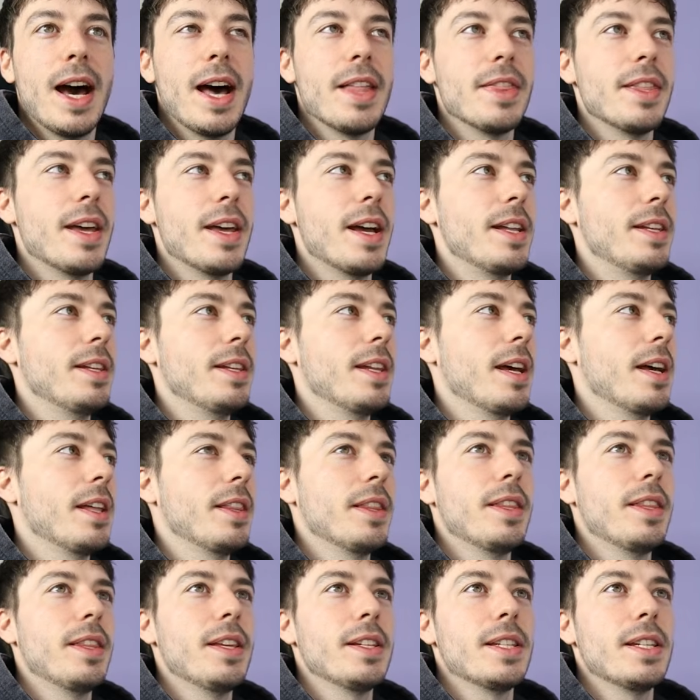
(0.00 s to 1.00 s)
and then
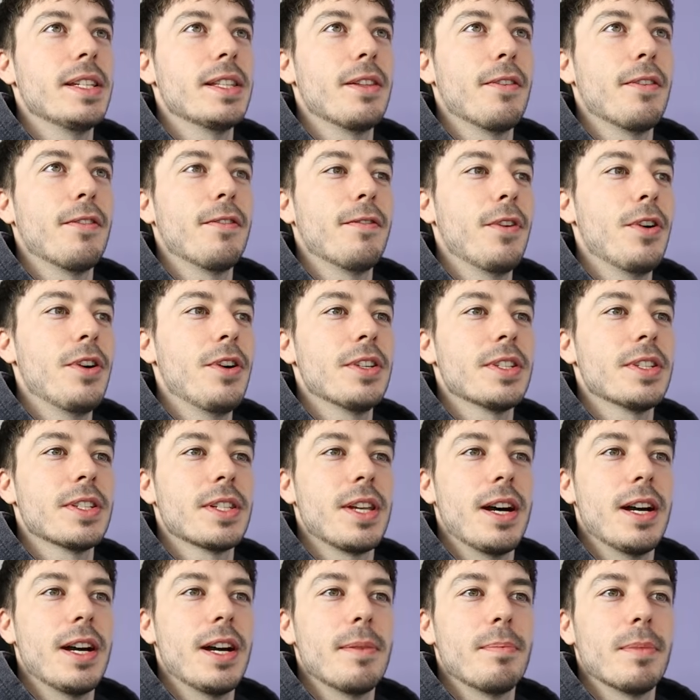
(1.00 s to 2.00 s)
this is the
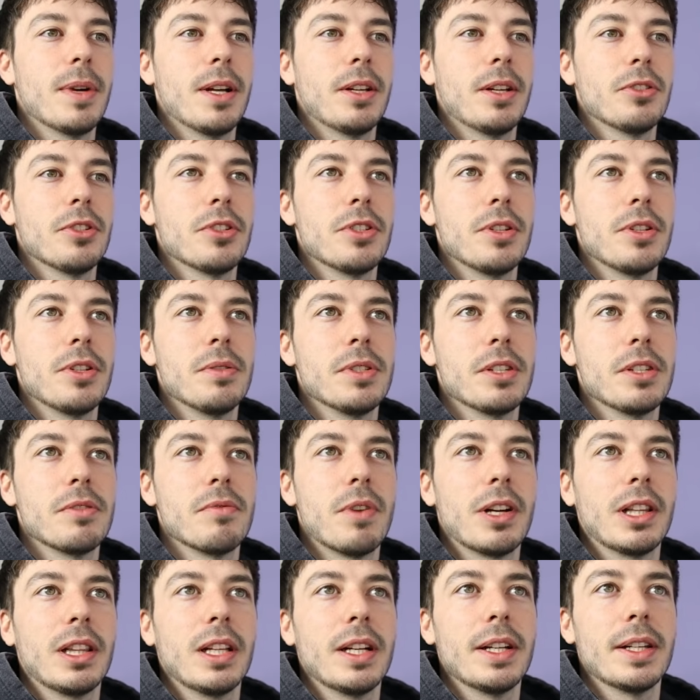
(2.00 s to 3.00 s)
first time, I'll just use
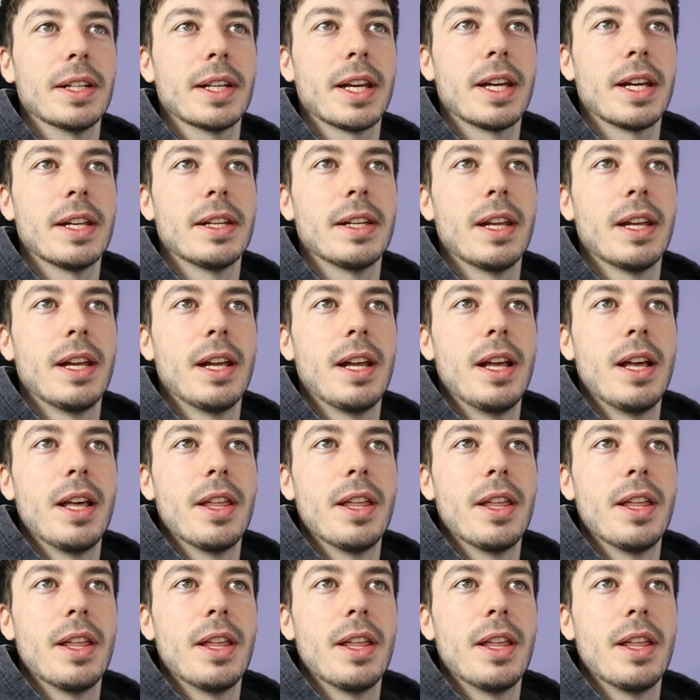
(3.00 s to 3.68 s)
this red line again,